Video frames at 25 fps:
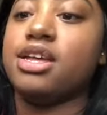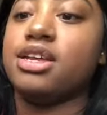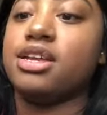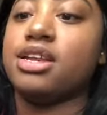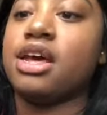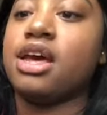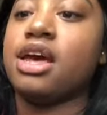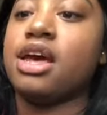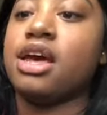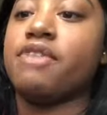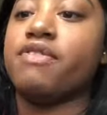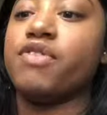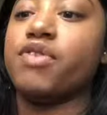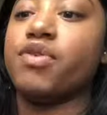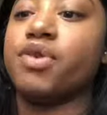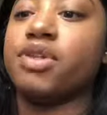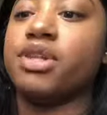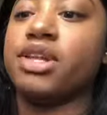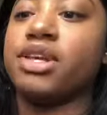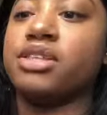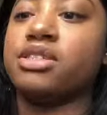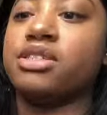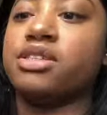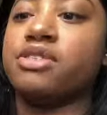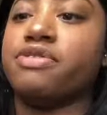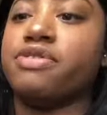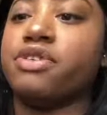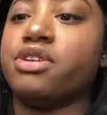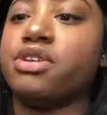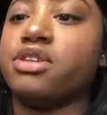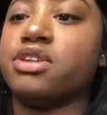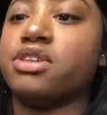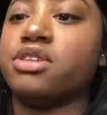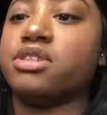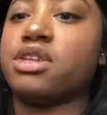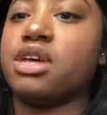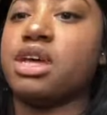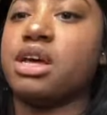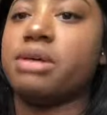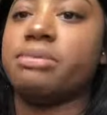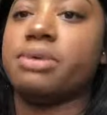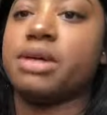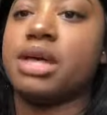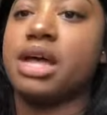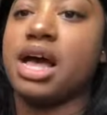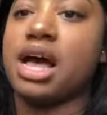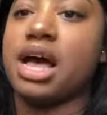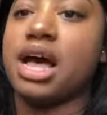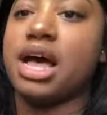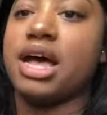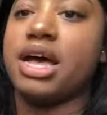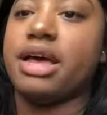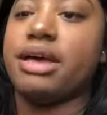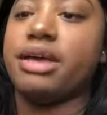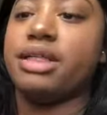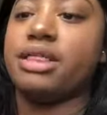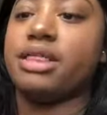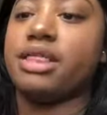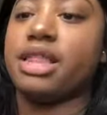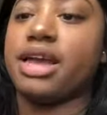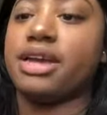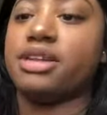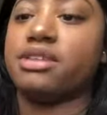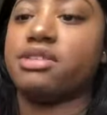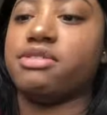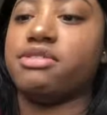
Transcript: Not everyone likes to fill theirs up, but I like